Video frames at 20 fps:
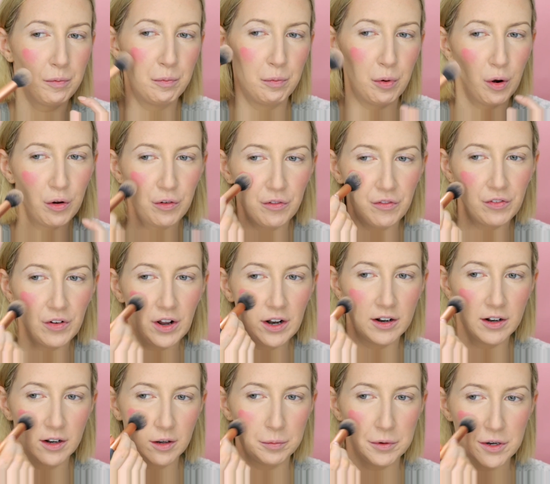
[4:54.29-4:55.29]
buff a
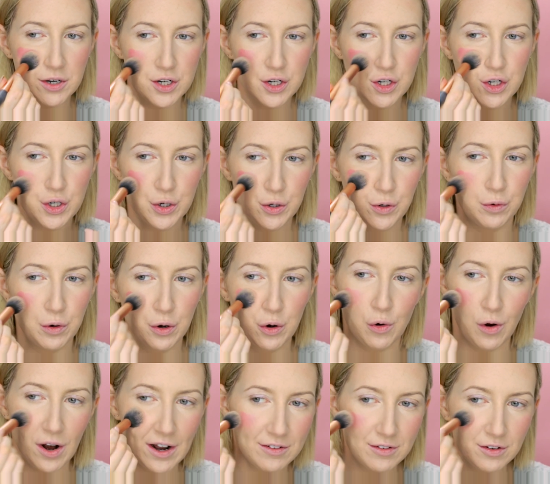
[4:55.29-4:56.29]
little bit too
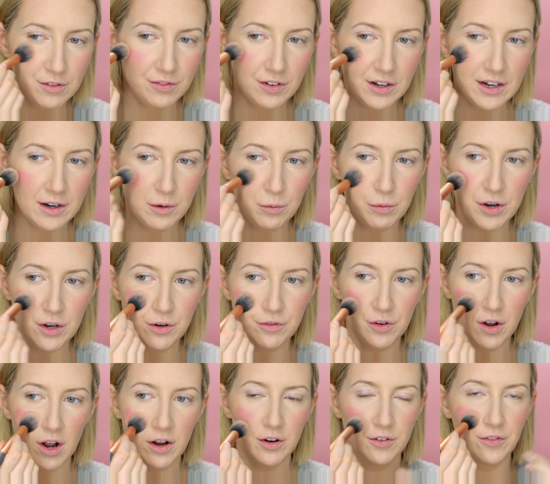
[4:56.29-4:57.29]
aggressively when you've
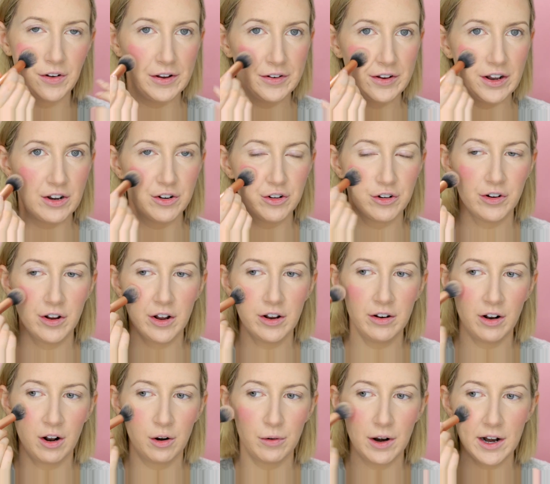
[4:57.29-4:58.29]
got your foundation
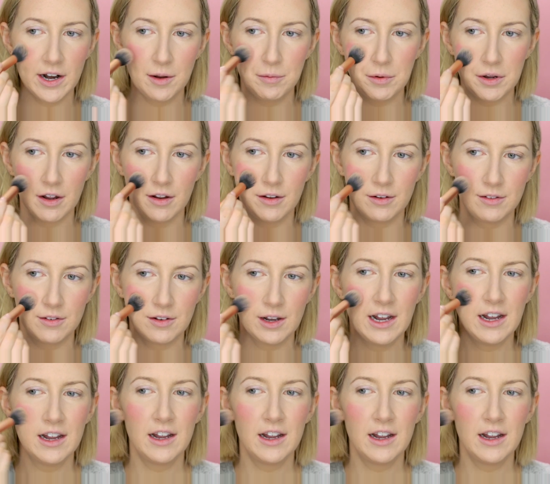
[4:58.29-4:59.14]
on already, because